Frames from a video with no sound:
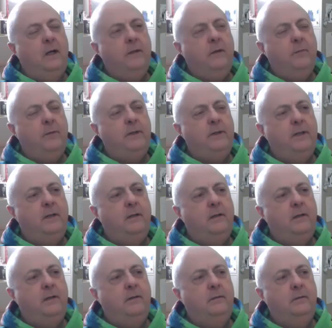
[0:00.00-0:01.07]
thought we did
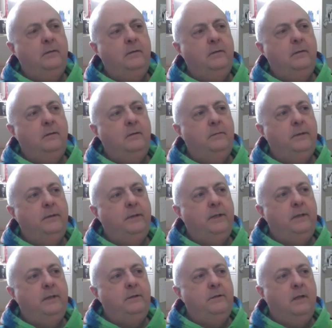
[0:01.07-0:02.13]
when you
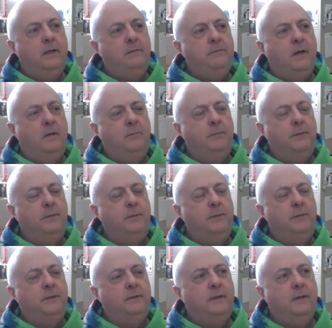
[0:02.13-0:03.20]
did your life
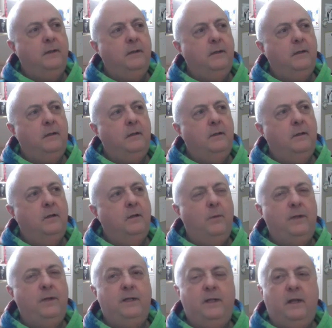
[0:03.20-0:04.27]
compass.
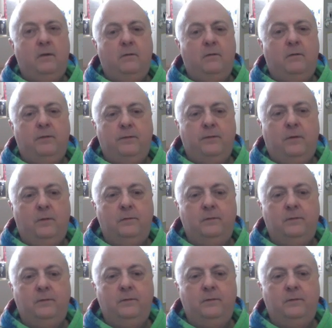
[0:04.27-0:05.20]
No, we did that over the phone.